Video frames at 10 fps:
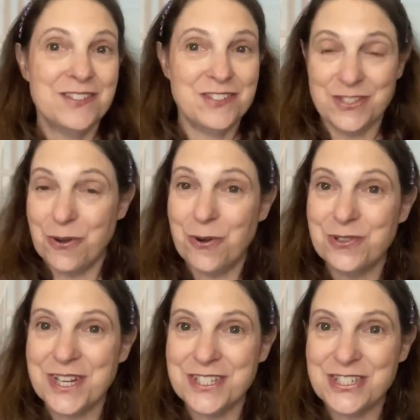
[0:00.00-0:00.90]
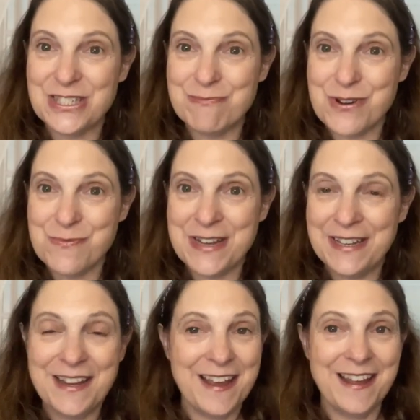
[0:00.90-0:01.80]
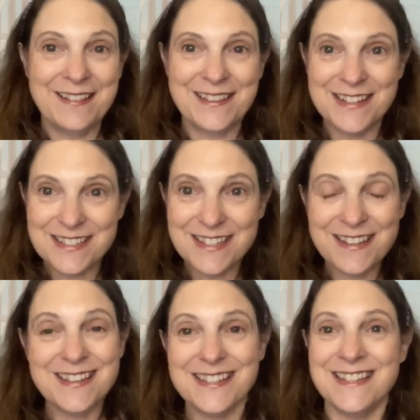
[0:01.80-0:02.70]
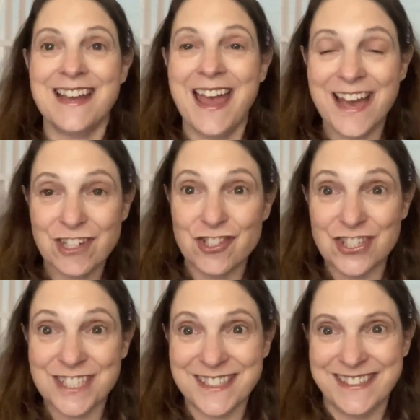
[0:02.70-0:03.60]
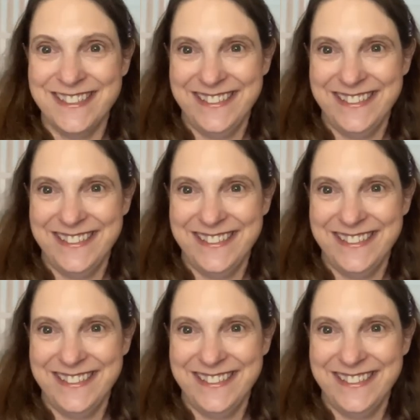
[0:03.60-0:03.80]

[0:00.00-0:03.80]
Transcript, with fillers: just hold on just a moment and let's see these in action.